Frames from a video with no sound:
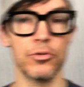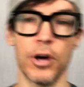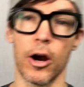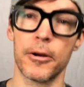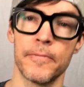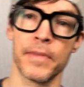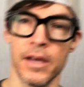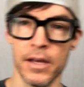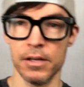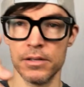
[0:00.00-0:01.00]
dark.
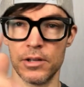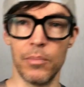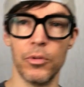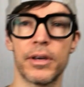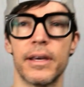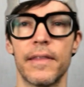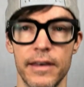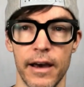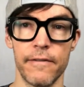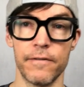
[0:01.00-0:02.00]
So now I'm looking at the
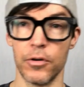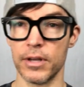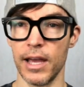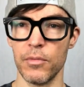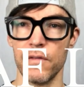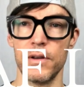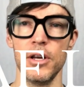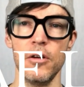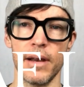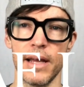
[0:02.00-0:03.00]
iPhone camera
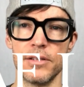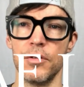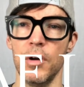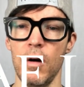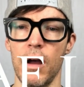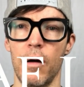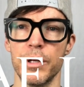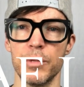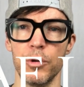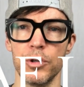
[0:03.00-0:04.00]
video, and as you know, I
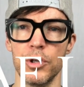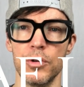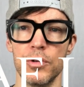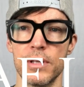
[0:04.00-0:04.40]
always will use